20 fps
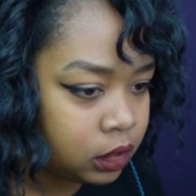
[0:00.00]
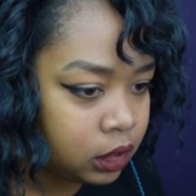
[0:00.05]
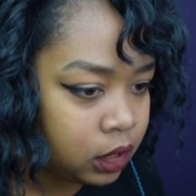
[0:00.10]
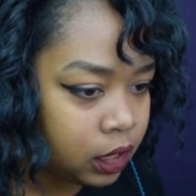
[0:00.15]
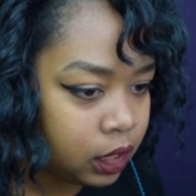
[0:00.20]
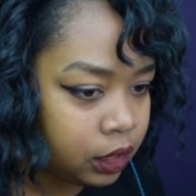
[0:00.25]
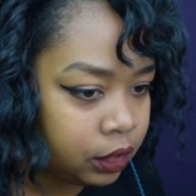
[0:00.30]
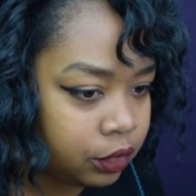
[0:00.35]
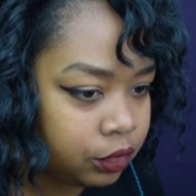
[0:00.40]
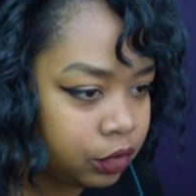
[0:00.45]

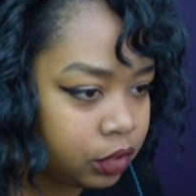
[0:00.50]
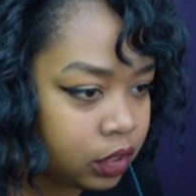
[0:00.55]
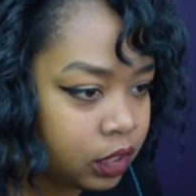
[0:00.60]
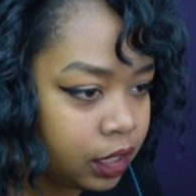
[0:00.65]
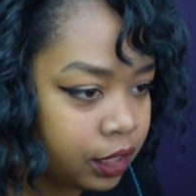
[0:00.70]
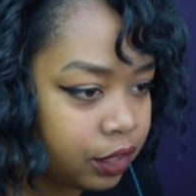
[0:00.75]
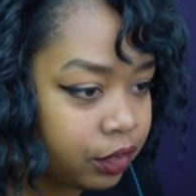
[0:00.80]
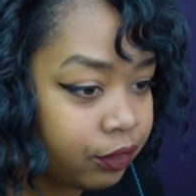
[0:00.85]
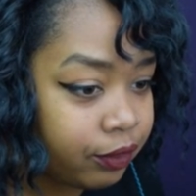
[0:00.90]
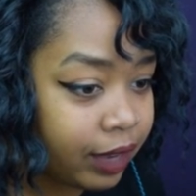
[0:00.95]
And there's
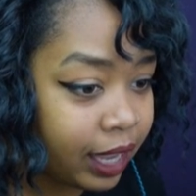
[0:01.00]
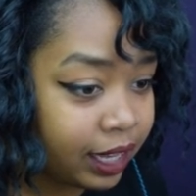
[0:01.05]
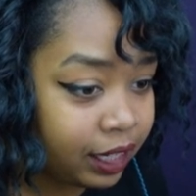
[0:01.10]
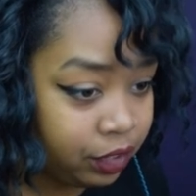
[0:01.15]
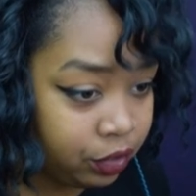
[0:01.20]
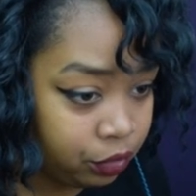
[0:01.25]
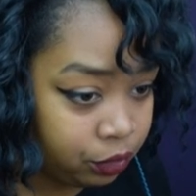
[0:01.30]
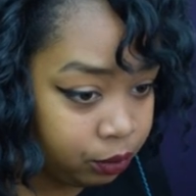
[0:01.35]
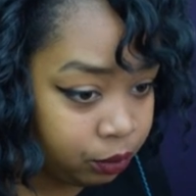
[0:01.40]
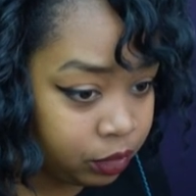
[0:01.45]
another
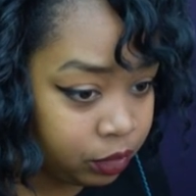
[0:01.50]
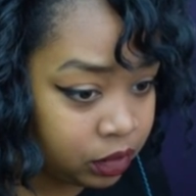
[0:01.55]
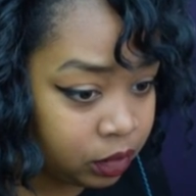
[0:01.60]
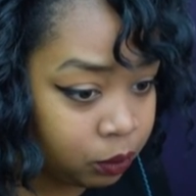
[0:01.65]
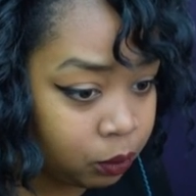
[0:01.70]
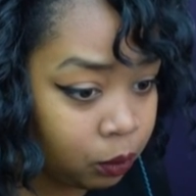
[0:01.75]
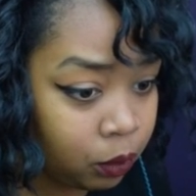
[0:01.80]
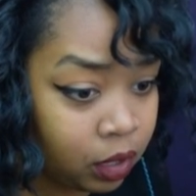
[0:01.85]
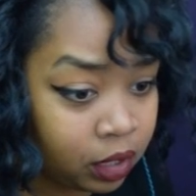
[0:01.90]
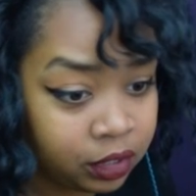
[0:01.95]
vacuum which I
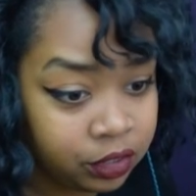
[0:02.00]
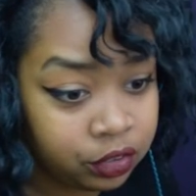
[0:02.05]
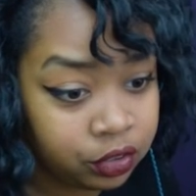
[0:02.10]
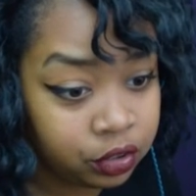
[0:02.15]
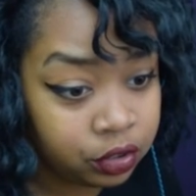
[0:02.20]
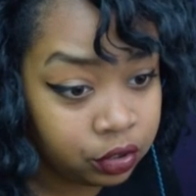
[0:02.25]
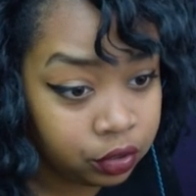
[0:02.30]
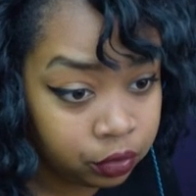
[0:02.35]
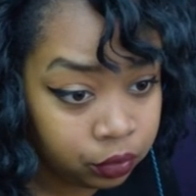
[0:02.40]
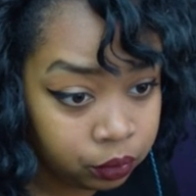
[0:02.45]
want to
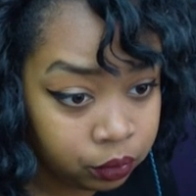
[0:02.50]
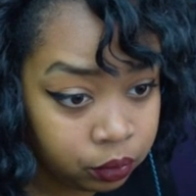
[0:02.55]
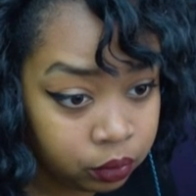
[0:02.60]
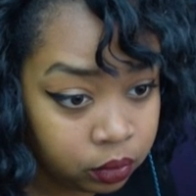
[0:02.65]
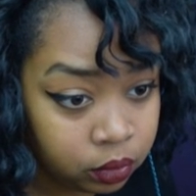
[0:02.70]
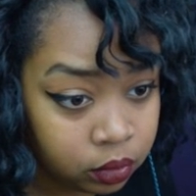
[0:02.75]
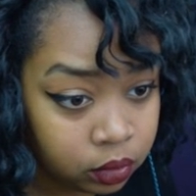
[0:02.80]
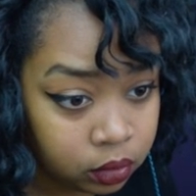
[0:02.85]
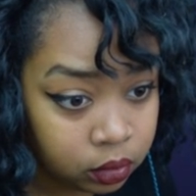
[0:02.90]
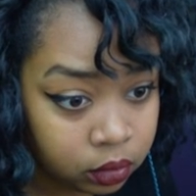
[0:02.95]

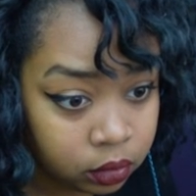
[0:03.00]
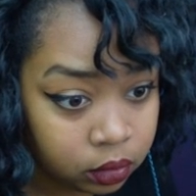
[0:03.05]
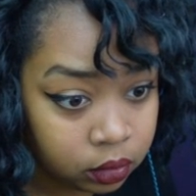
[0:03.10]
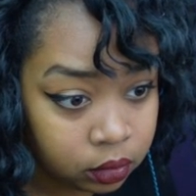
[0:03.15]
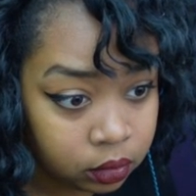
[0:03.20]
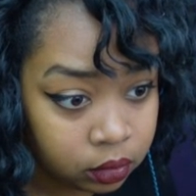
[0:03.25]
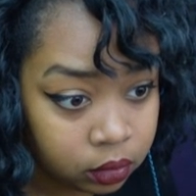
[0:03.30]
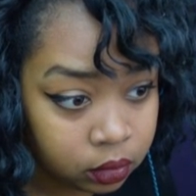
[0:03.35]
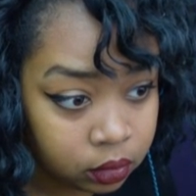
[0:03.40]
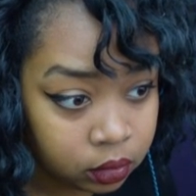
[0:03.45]
use.
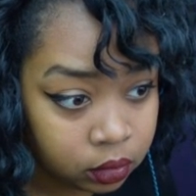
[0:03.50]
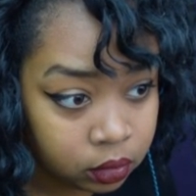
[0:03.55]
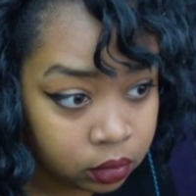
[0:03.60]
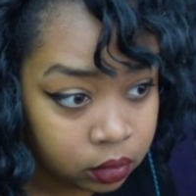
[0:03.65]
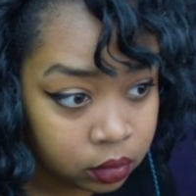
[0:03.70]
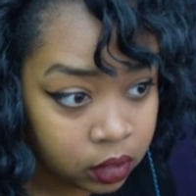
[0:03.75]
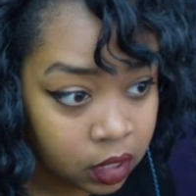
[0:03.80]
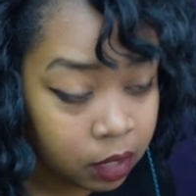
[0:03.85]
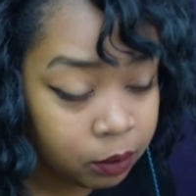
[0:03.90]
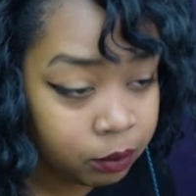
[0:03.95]

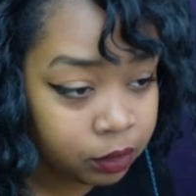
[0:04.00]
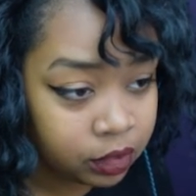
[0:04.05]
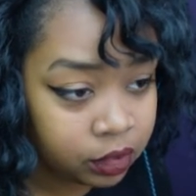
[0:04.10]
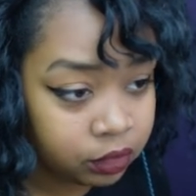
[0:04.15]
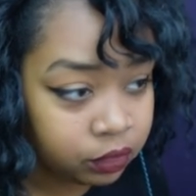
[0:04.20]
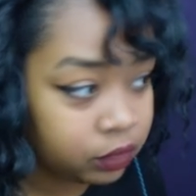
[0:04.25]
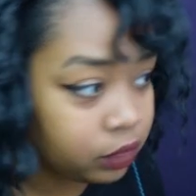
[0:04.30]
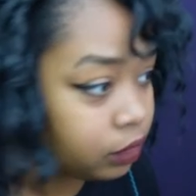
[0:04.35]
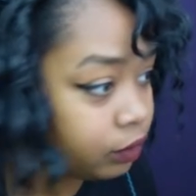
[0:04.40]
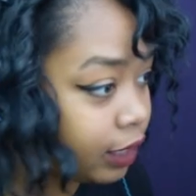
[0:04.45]
I want to use this